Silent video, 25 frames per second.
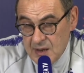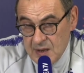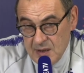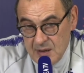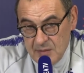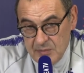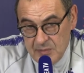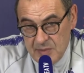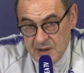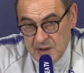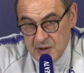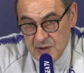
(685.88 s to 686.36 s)

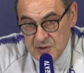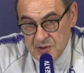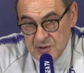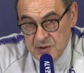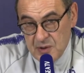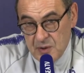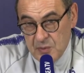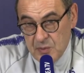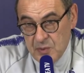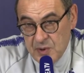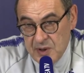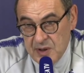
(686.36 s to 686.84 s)
because
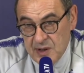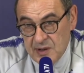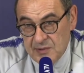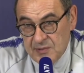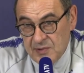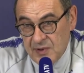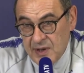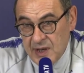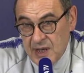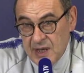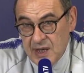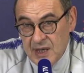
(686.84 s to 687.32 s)
with the
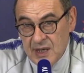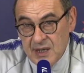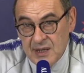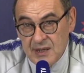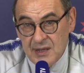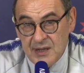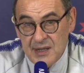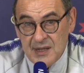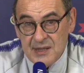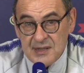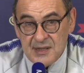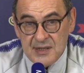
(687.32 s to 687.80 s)
three
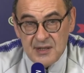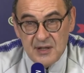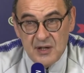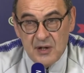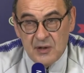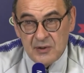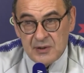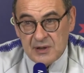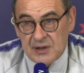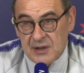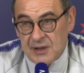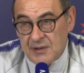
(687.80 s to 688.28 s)
he is
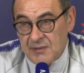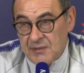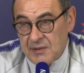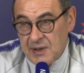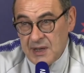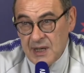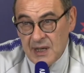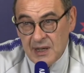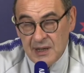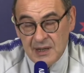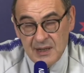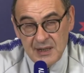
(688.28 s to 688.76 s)
not
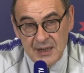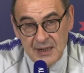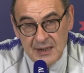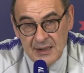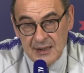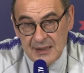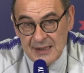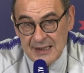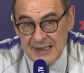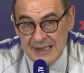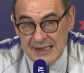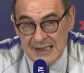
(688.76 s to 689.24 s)

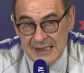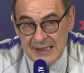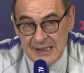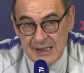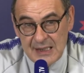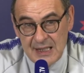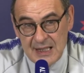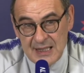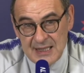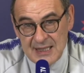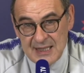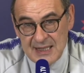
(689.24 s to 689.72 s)
really
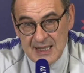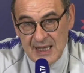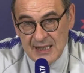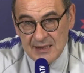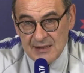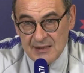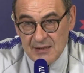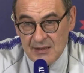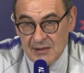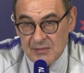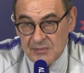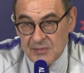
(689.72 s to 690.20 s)
a
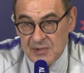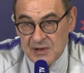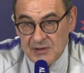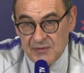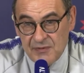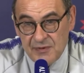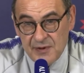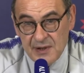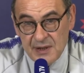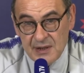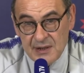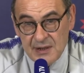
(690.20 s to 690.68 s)
central
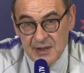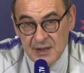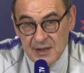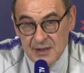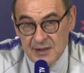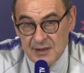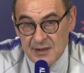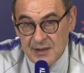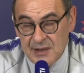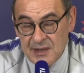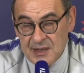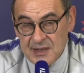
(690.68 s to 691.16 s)

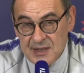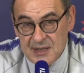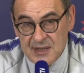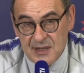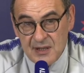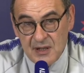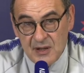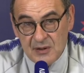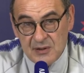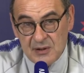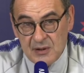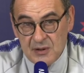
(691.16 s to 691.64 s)
midfielder. He is
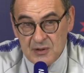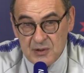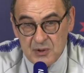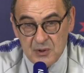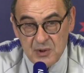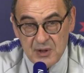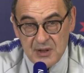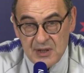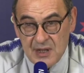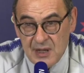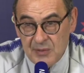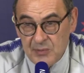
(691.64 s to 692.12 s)
not
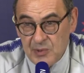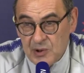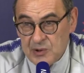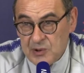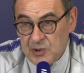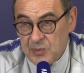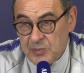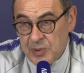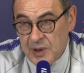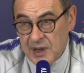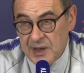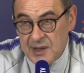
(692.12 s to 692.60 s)
suitable
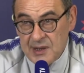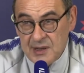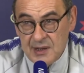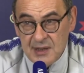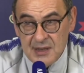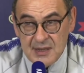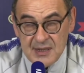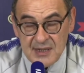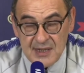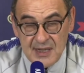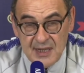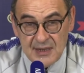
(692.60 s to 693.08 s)
to play
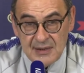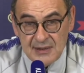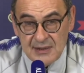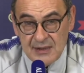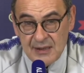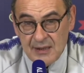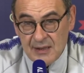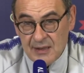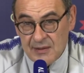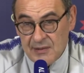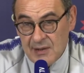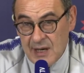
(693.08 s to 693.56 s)

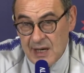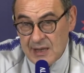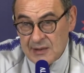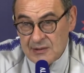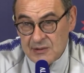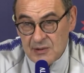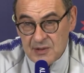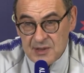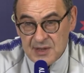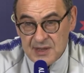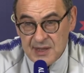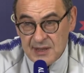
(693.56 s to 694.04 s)
center right
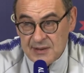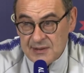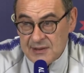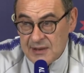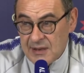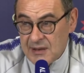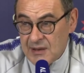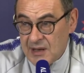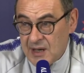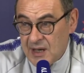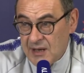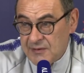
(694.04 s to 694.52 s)
or center
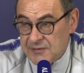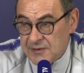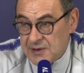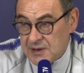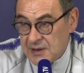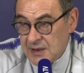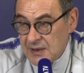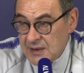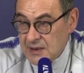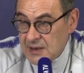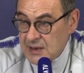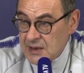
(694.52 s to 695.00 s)
left.
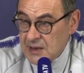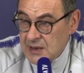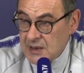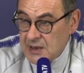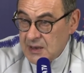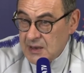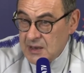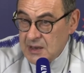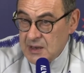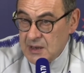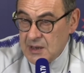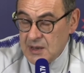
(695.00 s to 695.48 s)

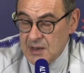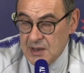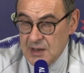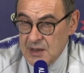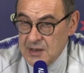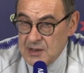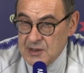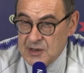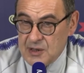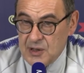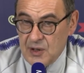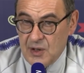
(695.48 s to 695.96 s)

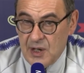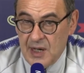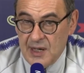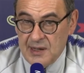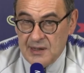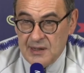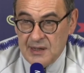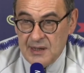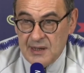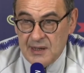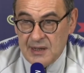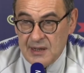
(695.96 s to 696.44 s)
So I
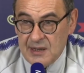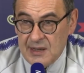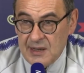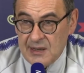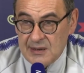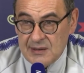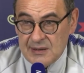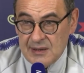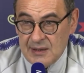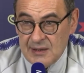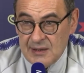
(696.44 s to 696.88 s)
think that